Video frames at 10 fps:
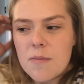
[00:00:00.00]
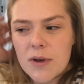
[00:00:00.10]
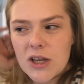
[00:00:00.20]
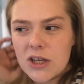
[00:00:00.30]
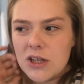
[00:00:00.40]

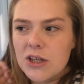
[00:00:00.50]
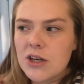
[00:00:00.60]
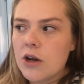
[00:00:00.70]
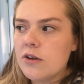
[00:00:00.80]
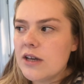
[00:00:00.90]
But,
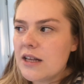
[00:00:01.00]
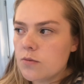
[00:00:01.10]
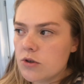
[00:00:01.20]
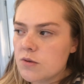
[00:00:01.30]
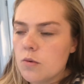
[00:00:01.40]

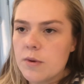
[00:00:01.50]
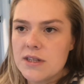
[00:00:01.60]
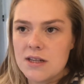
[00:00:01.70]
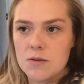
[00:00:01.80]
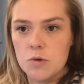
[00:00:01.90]
as we're a small
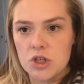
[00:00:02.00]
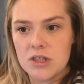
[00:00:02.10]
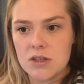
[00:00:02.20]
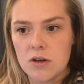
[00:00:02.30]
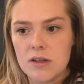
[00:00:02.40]
business and we're
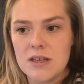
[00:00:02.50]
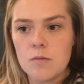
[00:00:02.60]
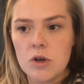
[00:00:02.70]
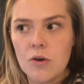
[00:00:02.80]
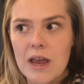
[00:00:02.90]
just
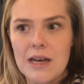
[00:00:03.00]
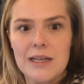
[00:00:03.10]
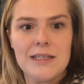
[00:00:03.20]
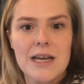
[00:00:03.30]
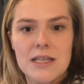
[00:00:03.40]
starting, we're not
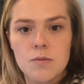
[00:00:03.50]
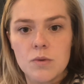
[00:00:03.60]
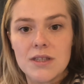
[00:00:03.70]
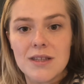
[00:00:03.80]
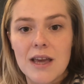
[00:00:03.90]
inundated
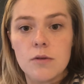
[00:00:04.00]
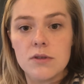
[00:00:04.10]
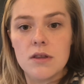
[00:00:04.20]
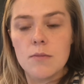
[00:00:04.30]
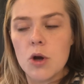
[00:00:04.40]
with
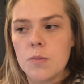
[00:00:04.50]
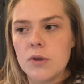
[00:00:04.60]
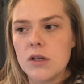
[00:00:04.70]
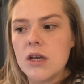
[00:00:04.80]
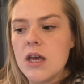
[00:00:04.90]
sales at the
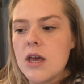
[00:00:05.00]
moment.